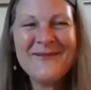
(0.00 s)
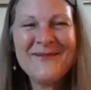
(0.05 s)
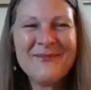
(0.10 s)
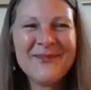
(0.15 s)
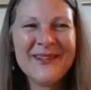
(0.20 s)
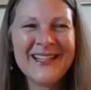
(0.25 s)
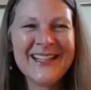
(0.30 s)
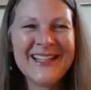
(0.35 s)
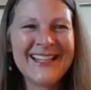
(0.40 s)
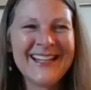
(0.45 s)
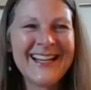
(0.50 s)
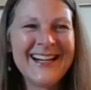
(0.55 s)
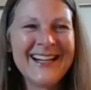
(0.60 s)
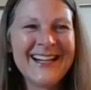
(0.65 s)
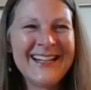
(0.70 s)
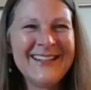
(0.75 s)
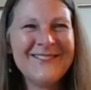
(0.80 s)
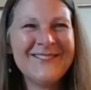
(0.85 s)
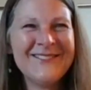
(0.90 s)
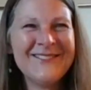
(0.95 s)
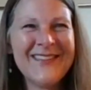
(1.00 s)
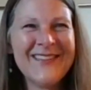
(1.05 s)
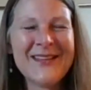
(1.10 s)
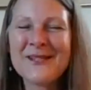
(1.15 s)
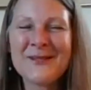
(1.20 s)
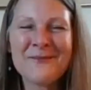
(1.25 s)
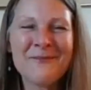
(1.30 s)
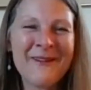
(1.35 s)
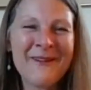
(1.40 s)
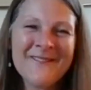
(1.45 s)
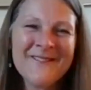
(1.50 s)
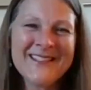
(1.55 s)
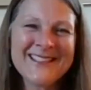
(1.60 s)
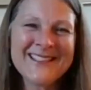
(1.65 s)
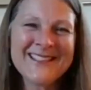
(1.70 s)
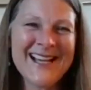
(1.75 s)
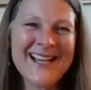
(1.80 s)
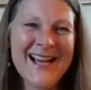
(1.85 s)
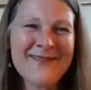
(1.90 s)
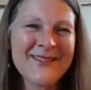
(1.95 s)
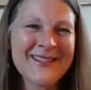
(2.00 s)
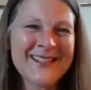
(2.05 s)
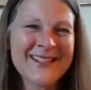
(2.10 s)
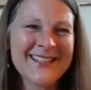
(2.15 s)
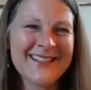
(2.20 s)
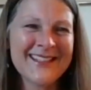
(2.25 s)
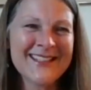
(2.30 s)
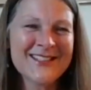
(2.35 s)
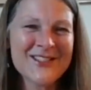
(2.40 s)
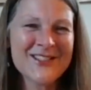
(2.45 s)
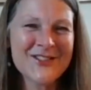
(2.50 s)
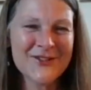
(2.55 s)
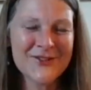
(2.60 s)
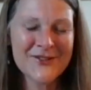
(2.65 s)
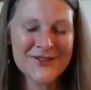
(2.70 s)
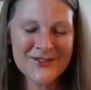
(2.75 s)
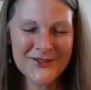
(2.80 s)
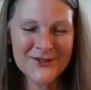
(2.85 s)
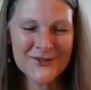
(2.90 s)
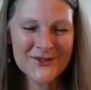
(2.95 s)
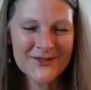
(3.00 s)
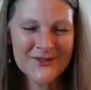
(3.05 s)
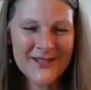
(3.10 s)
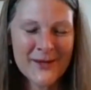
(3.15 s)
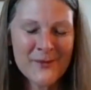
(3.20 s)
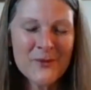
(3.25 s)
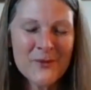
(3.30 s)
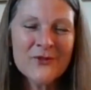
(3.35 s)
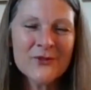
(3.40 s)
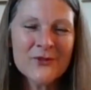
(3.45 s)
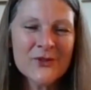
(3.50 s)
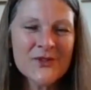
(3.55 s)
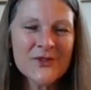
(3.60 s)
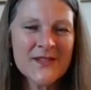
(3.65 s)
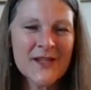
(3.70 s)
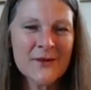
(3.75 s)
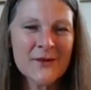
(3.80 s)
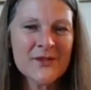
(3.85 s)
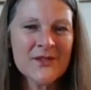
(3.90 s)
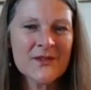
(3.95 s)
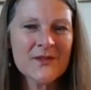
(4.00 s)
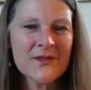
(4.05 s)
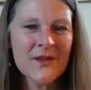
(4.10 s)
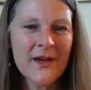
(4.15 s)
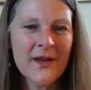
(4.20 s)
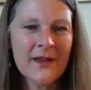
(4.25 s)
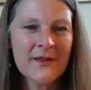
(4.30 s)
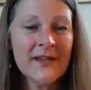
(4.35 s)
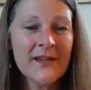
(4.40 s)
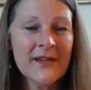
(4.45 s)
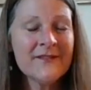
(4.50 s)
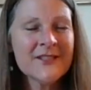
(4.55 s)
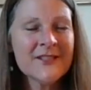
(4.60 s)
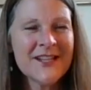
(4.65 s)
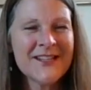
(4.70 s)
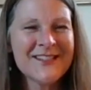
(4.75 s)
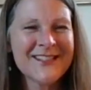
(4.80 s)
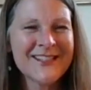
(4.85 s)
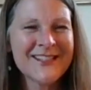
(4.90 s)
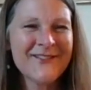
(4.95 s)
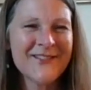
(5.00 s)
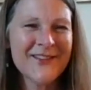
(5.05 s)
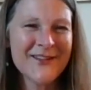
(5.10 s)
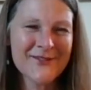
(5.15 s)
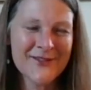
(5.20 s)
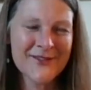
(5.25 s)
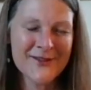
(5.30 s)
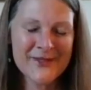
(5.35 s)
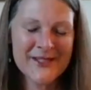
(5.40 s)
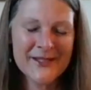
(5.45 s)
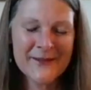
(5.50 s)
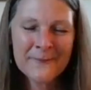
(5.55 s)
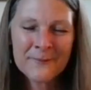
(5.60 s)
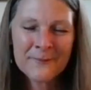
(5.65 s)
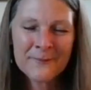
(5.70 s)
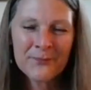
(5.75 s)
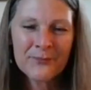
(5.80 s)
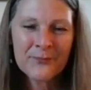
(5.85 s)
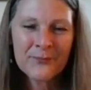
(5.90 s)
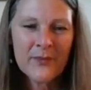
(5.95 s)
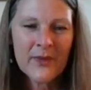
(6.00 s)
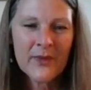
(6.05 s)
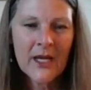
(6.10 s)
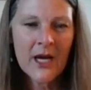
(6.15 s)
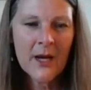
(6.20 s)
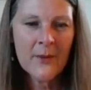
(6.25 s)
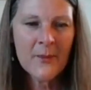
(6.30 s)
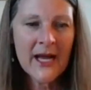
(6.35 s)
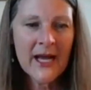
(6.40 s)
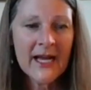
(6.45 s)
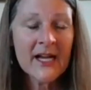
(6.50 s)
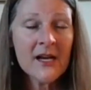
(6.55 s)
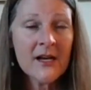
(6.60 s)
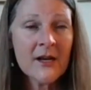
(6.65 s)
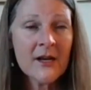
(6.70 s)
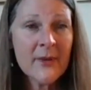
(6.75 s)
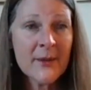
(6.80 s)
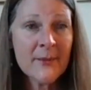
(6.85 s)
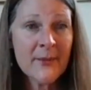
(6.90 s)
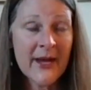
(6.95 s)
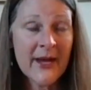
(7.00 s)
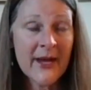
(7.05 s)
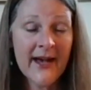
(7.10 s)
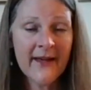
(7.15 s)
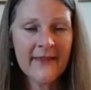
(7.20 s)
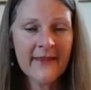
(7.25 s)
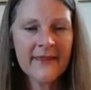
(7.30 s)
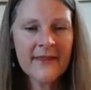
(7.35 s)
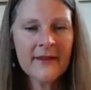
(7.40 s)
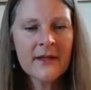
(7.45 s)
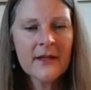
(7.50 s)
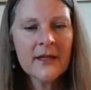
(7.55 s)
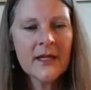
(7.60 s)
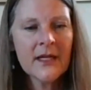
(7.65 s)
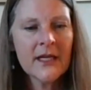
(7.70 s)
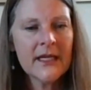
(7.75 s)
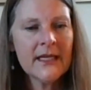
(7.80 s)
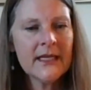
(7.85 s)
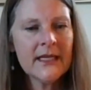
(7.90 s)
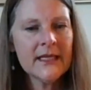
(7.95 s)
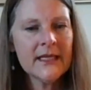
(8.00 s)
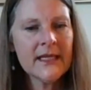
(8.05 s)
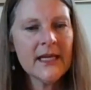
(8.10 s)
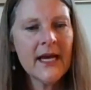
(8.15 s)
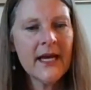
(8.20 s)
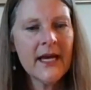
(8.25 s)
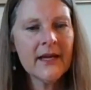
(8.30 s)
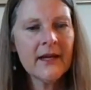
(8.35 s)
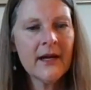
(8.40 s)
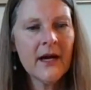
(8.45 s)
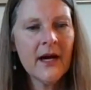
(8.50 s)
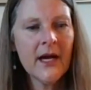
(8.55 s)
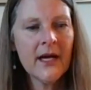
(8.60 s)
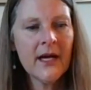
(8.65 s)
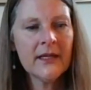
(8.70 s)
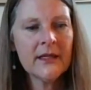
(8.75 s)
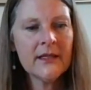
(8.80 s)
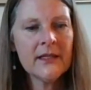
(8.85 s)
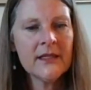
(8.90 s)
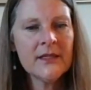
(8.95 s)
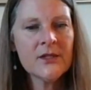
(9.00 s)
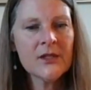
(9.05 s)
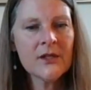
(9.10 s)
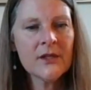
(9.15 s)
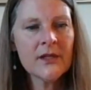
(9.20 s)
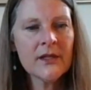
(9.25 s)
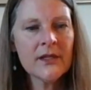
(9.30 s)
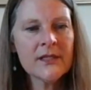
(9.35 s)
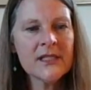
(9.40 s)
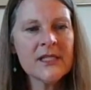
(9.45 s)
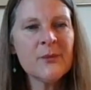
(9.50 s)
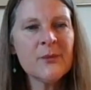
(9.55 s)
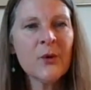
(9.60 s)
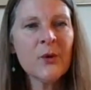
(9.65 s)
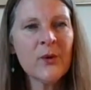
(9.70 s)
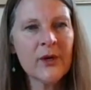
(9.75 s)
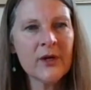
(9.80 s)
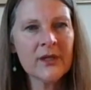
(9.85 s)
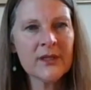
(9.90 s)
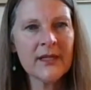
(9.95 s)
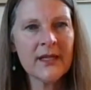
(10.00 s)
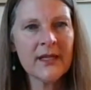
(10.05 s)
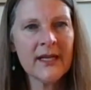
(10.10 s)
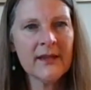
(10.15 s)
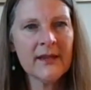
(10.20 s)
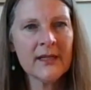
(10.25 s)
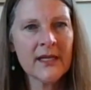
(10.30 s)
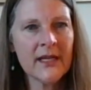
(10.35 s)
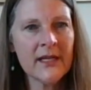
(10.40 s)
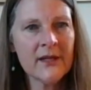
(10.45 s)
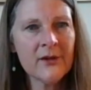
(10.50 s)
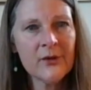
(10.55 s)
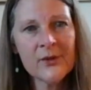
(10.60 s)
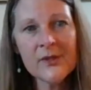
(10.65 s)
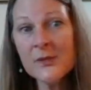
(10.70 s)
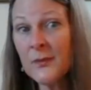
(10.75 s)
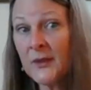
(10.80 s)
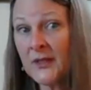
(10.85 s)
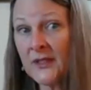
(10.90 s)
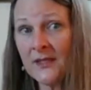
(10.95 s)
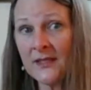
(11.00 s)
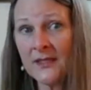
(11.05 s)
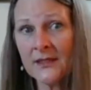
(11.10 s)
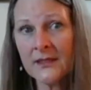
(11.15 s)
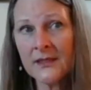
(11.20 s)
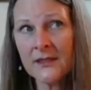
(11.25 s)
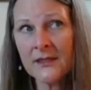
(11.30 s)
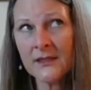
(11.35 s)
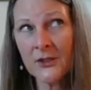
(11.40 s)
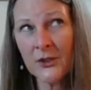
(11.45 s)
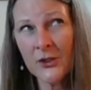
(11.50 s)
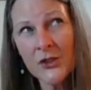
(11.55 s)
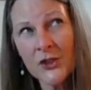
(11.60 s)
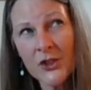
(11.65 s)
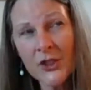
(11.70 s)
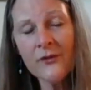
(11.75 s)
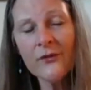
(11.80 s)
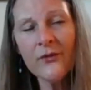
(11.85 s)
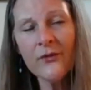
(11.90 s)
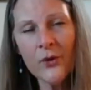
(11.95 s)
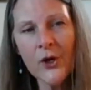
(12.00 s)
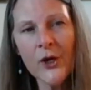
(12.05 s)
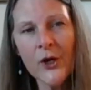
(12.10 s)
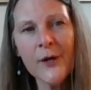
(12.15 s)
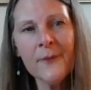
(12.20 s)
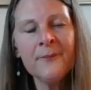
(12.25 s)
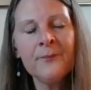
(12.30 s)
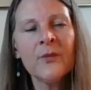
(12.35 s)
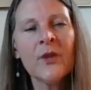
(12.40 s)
But it was perfect timing, and I like to joke. So April Fool's Day was a life-changing event for me. I got on my path, and I got into the deeper work that I think I'd always been searching for.